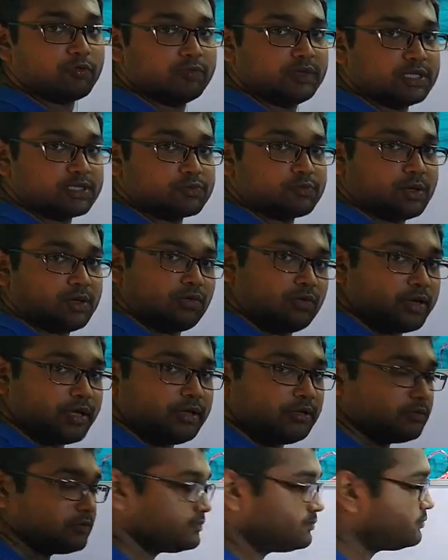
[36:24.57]
prove this one.
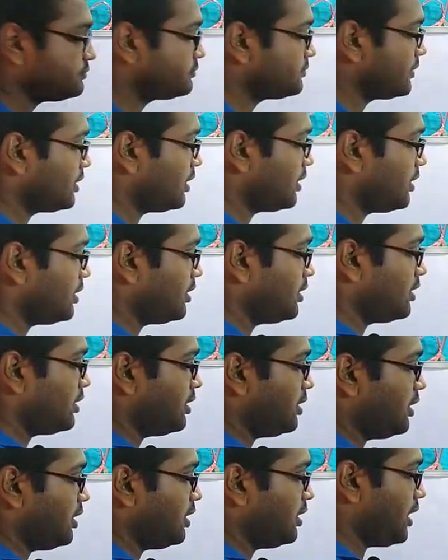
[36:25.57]
Okay,
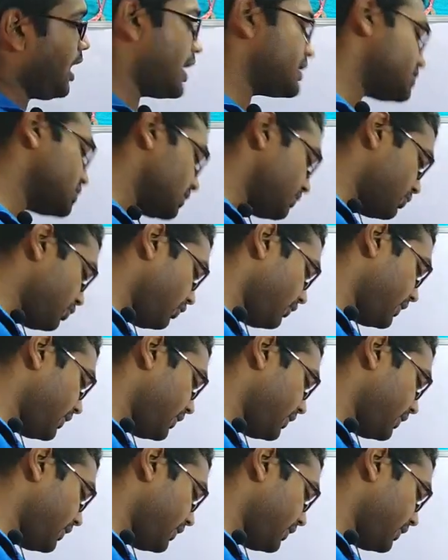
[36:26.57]
uh, I shall